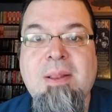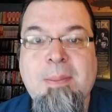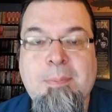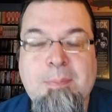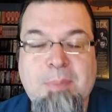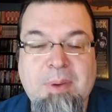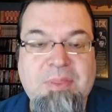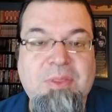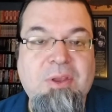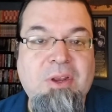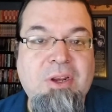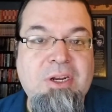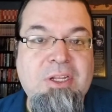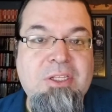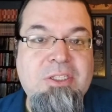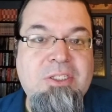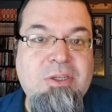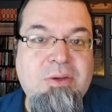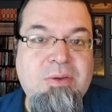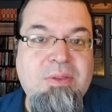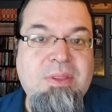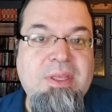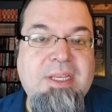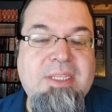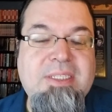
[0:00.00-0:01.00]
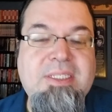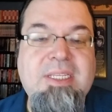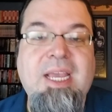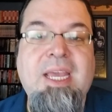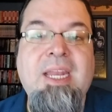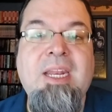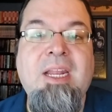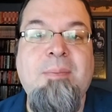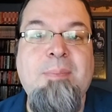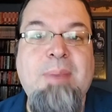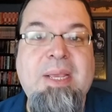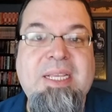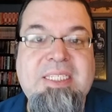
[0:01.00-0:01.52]
but they're going to do this and
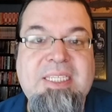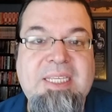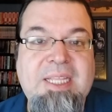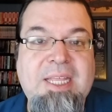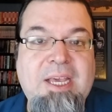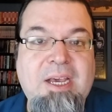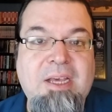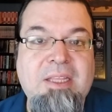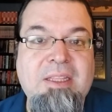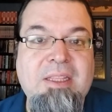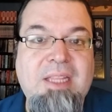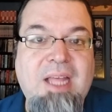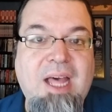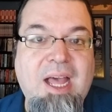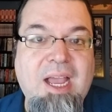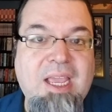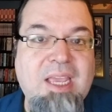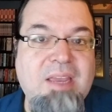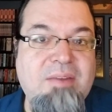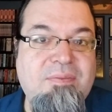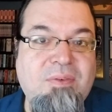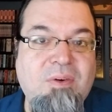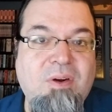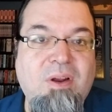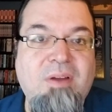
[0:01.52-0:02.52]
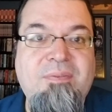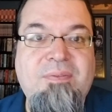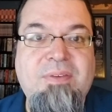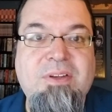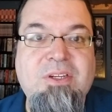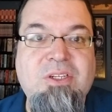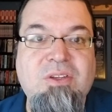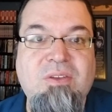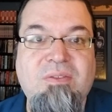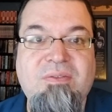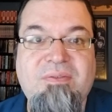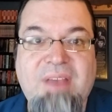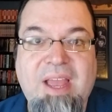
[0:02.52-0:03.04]
uh, basically unlock it for
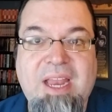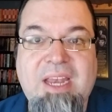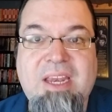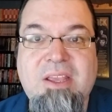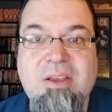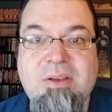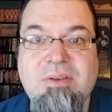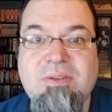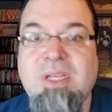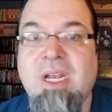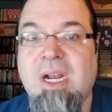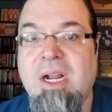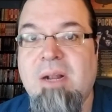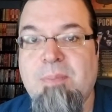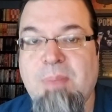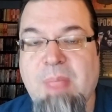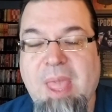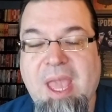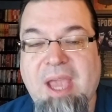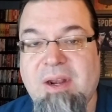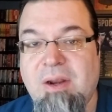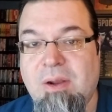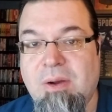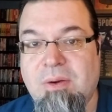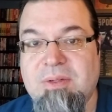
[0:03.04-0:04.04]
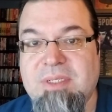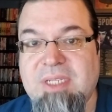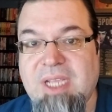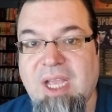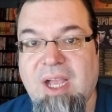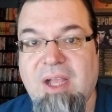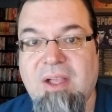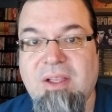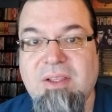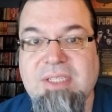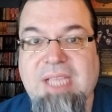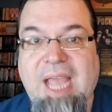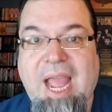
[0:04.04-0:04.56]
official venues and
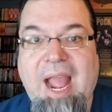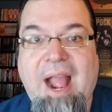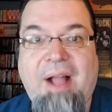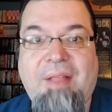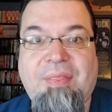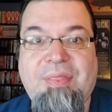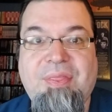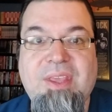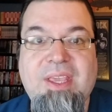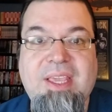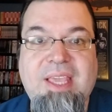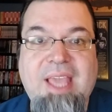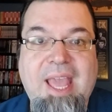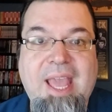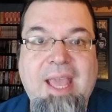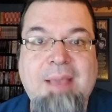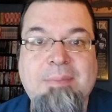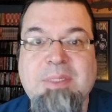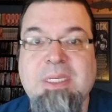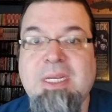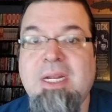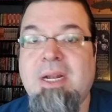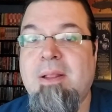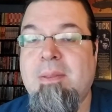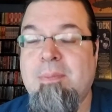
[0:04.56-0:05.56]
hotels at the games.